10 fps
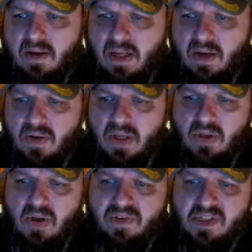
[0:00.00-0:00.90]
Now,
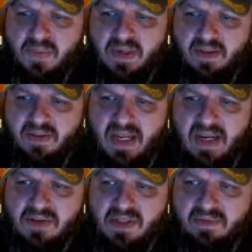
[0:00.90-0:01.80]
you have to spend a
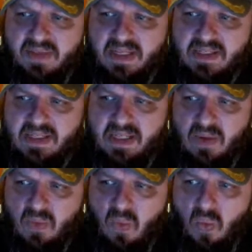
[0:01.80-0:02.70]
thousand of these to
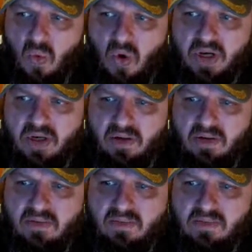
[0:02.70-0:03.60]
get one
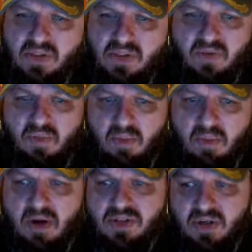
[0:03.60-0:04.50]
silver
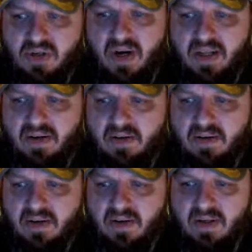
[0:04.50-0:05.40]
promotion credit.
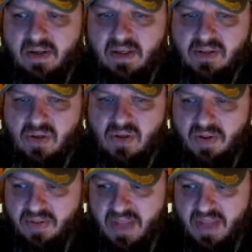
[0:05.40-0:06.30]
So
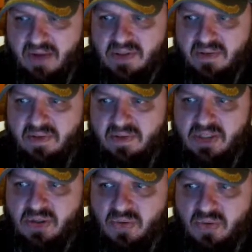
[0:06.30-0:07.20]
a thousand of them
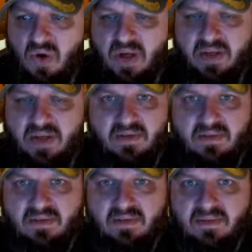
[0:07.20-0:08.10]
gets you one.
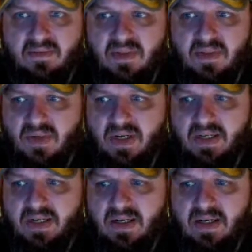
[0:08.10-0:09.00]

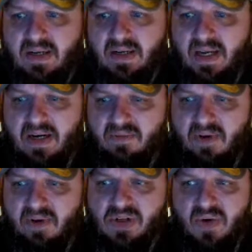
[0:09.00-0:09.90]
Okay? That
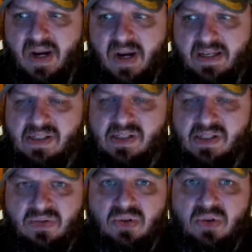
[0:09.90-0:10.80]
conversion rate
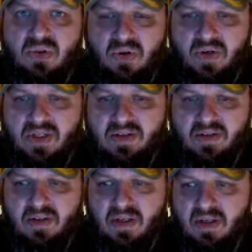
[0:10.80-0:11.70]
is
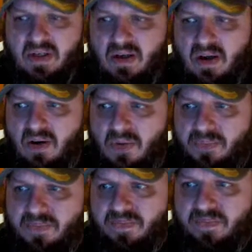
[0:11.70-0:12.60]
ludicrous. Um,